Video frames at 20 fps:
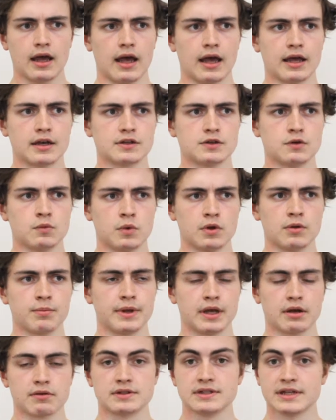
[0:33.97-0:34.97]
and you will
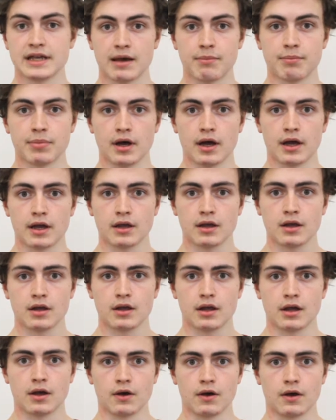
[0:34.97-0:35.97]
be able to get by.
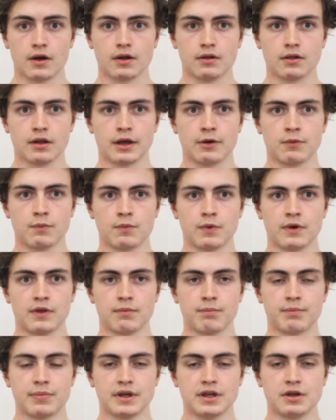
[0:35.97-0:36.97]

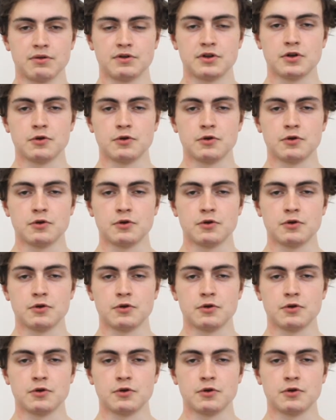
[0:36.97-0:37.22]
But you